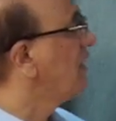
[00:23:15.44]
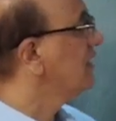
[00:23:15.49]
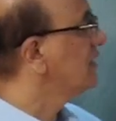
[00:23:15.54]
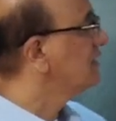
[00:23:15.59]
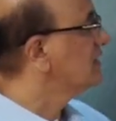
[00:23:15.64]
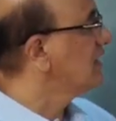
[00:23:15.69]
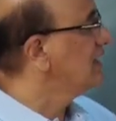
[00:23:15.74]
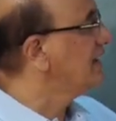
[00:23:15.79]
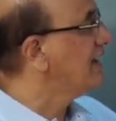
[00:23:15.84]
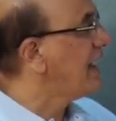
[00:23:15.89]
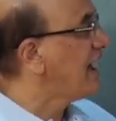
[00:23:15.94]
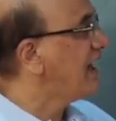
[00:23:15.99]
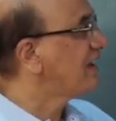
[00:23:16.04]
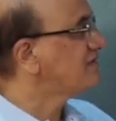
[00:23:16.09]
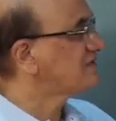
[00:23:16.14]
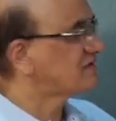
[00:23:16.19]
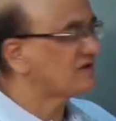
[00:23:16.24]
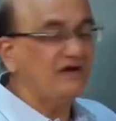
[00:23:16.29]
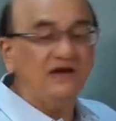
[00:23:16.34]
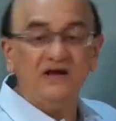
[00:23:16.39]
the
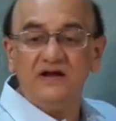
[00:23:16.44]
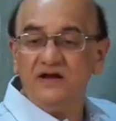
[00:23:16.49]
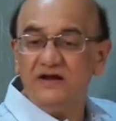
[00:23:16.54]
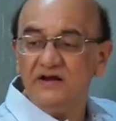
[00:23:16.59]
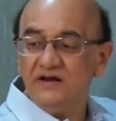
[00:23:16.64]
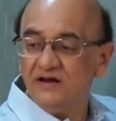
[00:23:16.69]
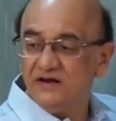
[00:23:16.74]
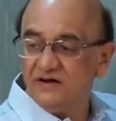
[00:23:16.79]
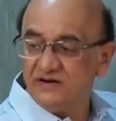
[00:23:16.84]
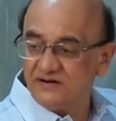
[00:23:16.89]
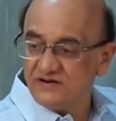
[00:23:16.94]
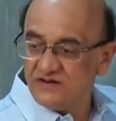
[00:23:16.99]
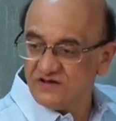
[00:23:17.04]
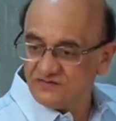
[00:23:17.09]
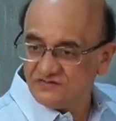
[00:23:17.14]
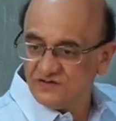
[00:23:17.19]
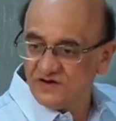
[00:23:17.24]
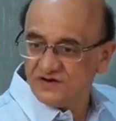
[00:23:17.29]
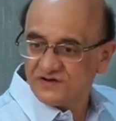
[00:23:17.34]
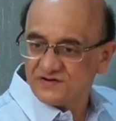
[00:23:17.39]
last
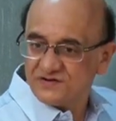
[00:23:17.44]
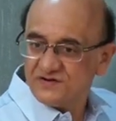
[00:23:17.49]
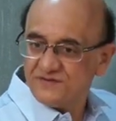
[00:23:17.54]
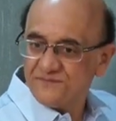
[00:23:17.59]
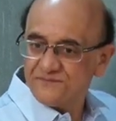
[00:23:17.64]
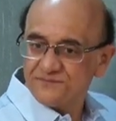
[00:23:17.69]
digit